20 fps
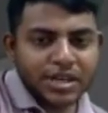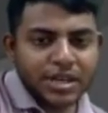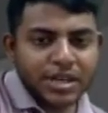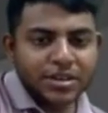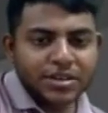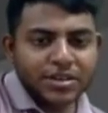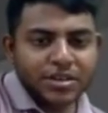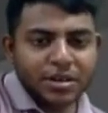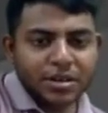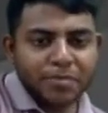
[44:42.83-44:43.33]

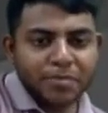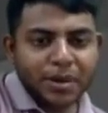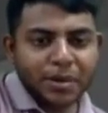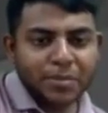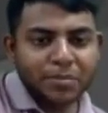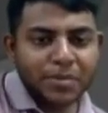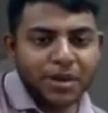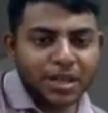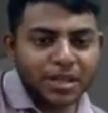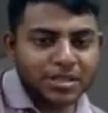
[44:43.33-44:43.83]
the
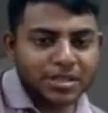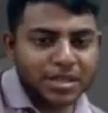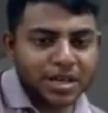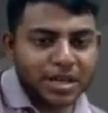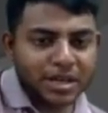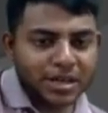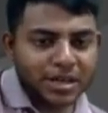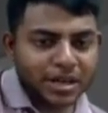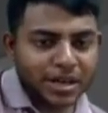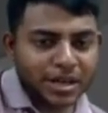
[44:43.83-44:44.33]
Central
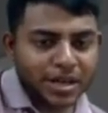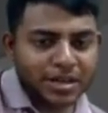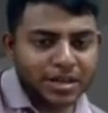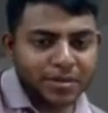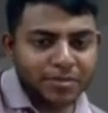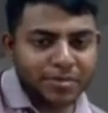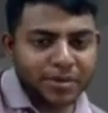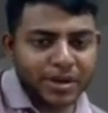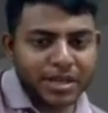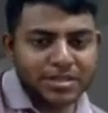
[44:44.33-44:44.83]
Public
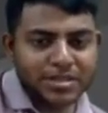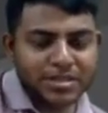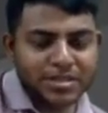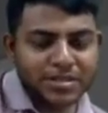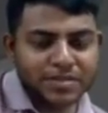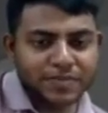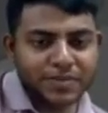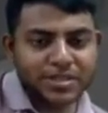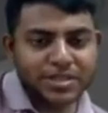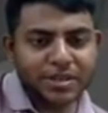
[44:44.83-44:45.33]
Sector
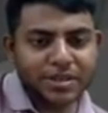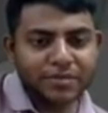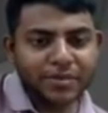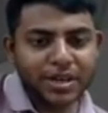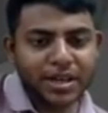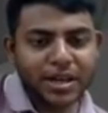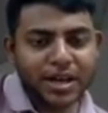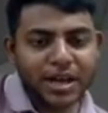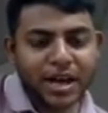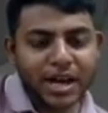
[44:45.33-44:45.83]
Enterprises
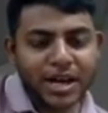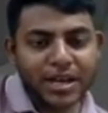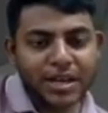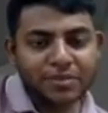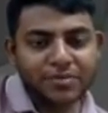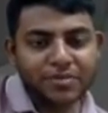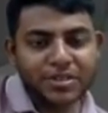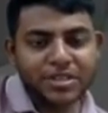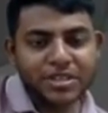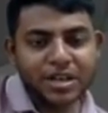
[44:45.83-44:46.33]
vis-a-vis
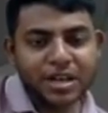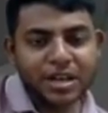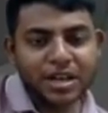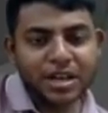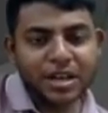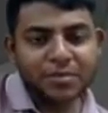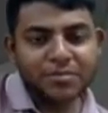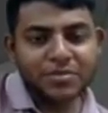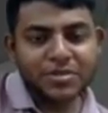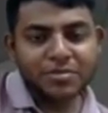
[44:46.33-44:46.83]

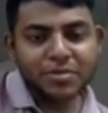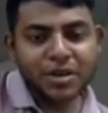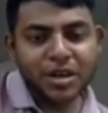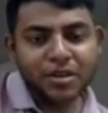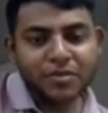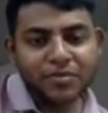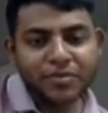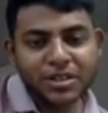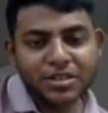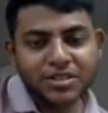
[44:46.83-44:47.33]
Artificial
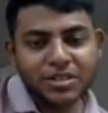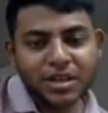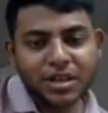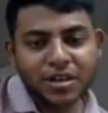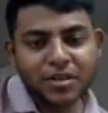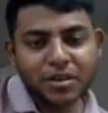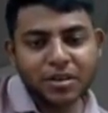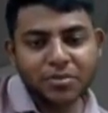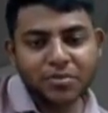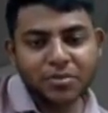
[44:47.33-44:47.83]
Limbs
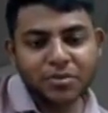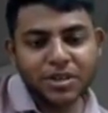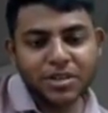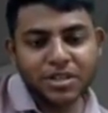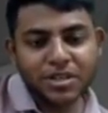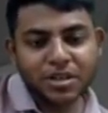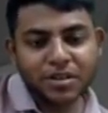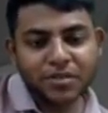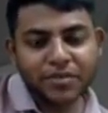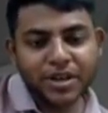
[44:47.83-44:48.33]
Manufacturing
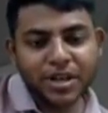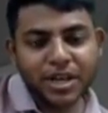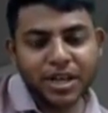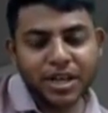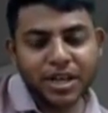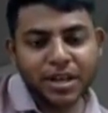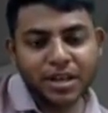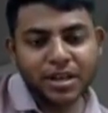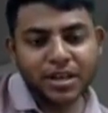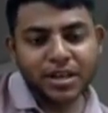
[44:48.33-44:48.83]
Corporation
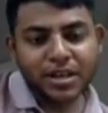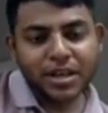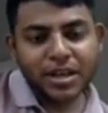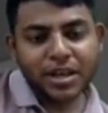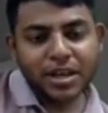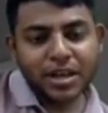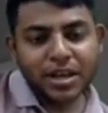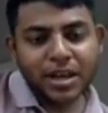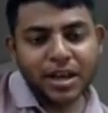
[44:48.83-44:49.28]
of India